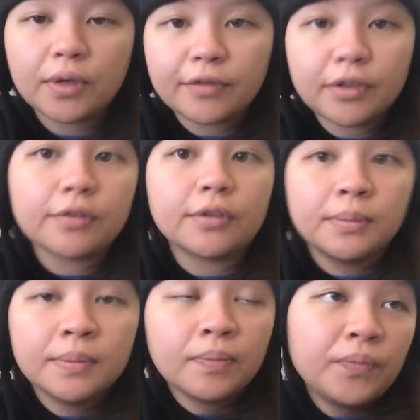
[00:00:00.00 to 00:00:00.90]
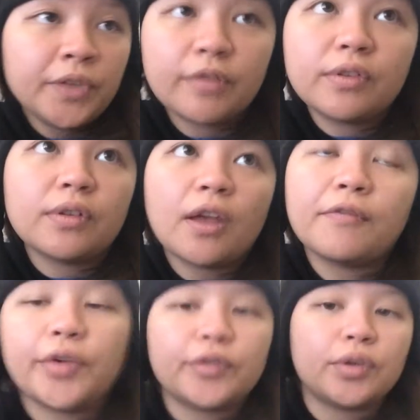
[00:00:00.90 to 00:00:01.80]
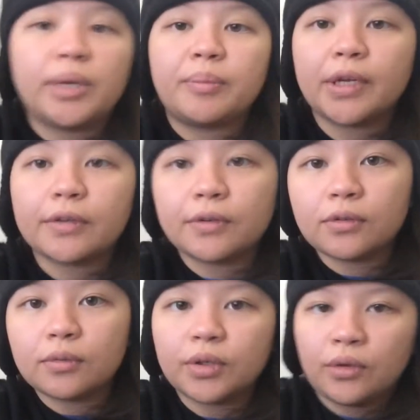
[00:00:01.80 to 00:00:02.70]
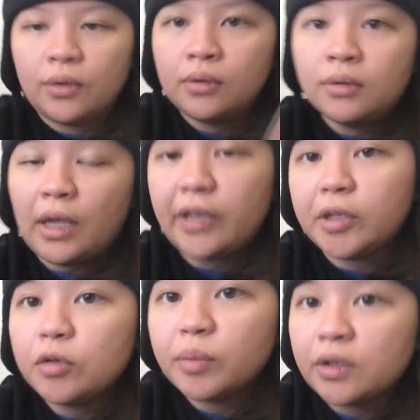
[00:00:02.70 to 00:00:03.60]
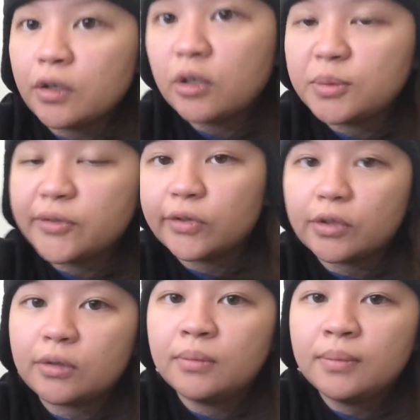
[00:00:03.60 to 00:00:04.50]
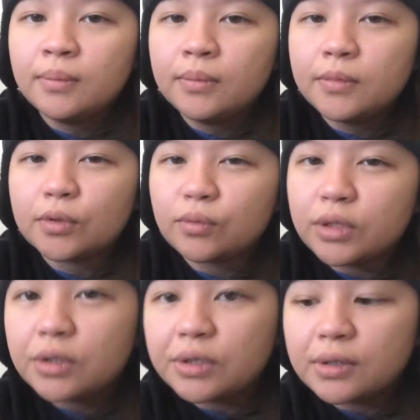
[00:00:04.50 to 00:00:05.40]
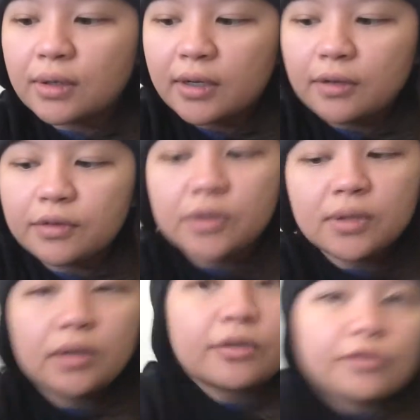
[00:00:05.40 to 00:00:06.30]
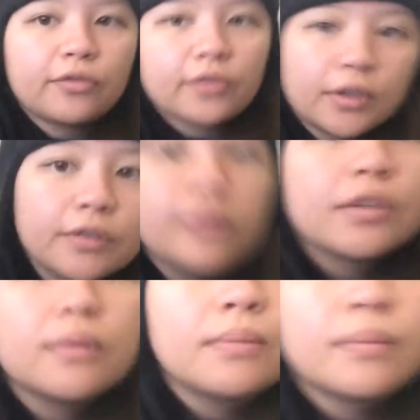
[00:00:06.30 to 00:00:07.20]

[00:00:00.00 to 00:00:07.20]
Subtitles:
I've never done my back at all, but I can do my arms for syringes, kind of just like the front of it,